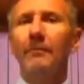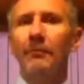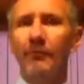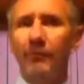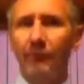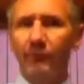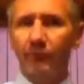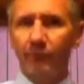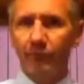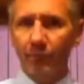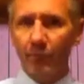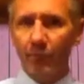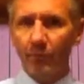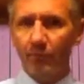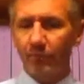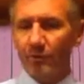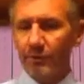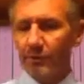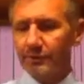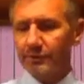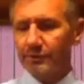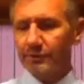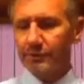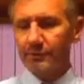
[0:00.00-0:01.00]
The full
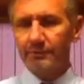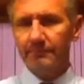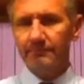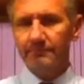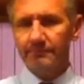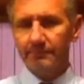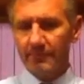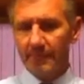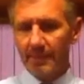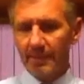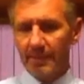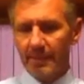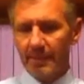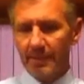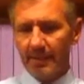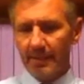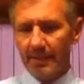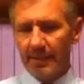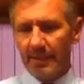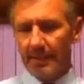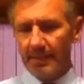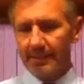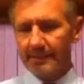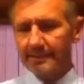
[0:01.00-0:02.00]
version
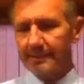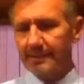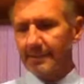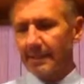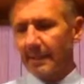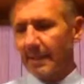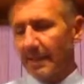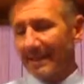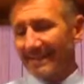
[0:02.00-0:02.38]
is,